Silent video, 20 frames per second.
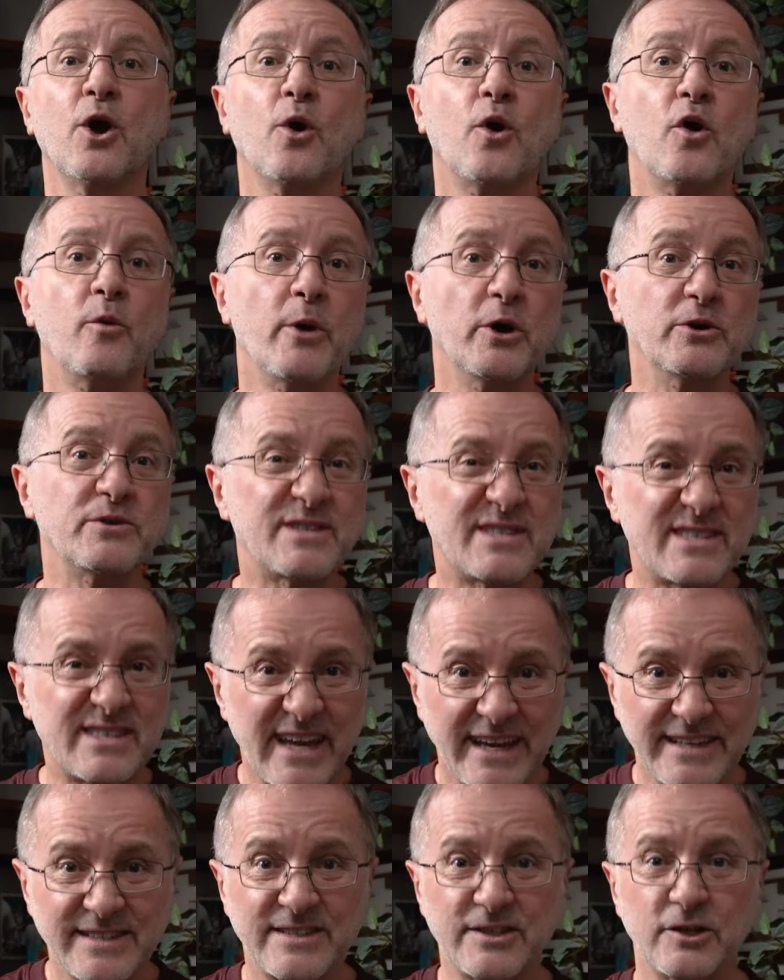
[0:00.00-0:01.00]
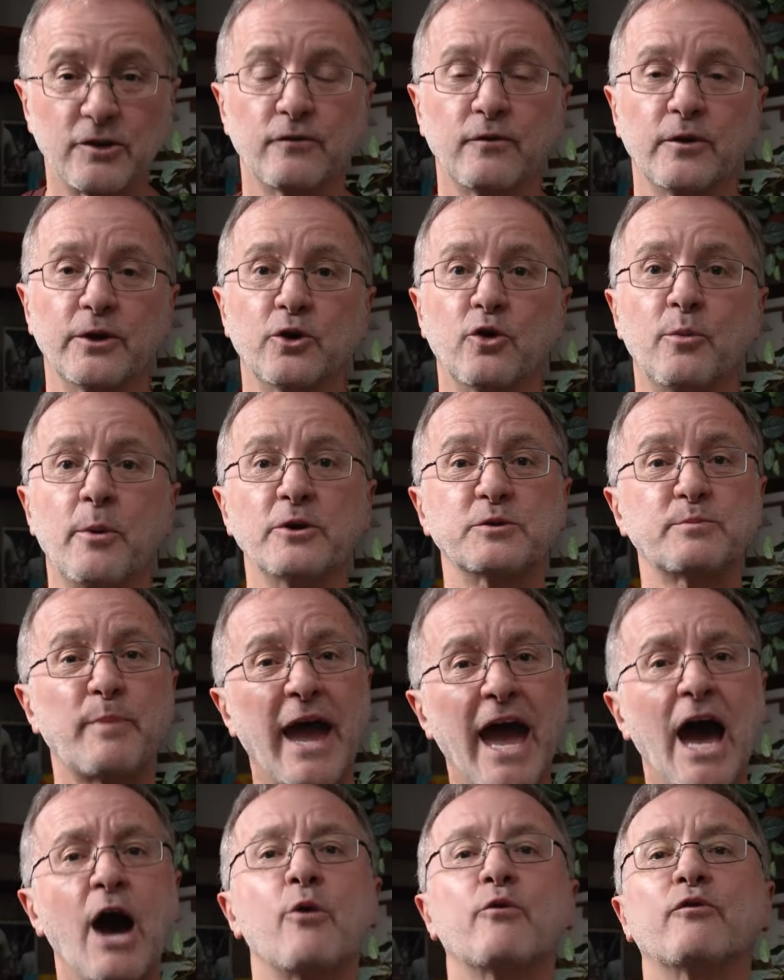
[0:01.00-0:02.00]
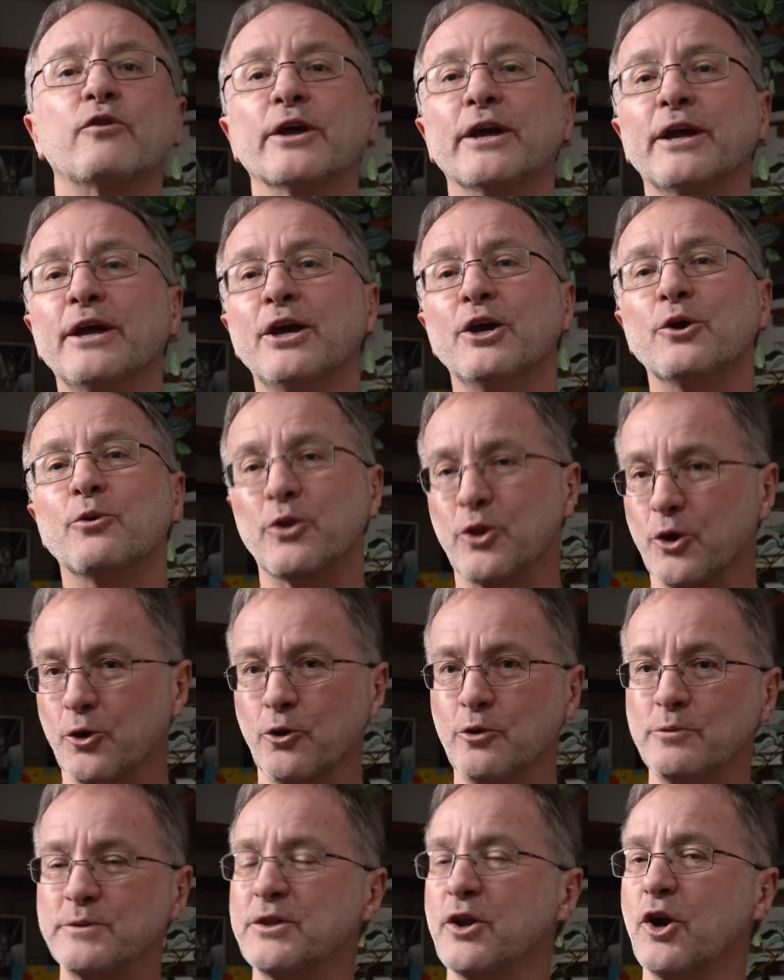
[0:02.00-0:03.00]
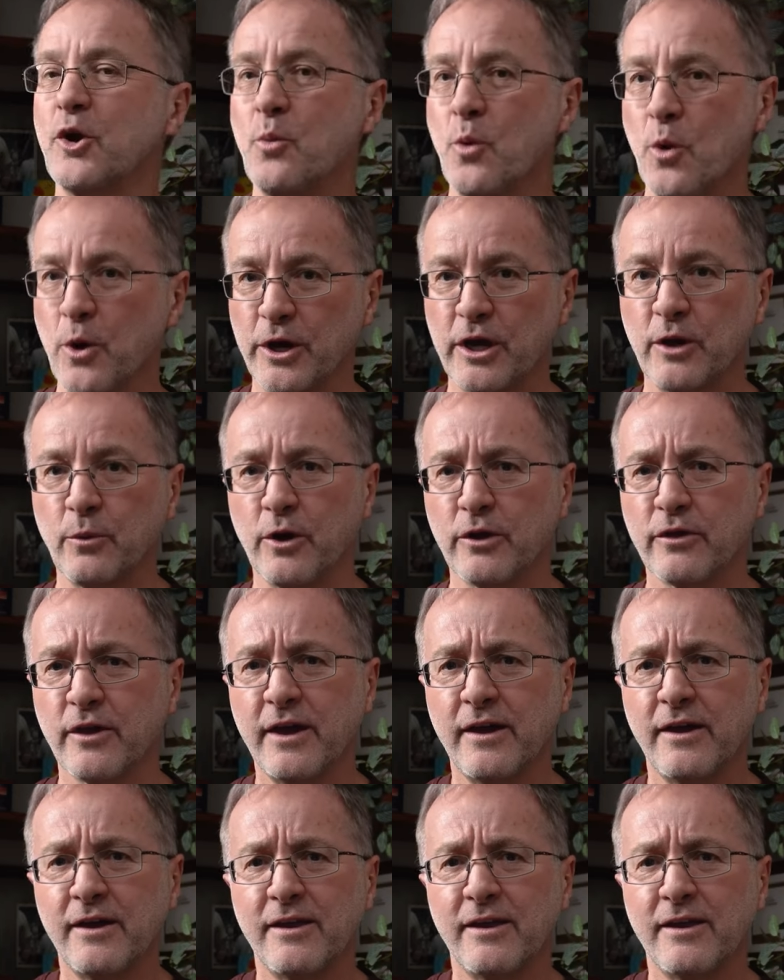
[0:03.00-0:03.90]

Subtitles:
or most sensitively, or most powerfully with the groups that I'm working with.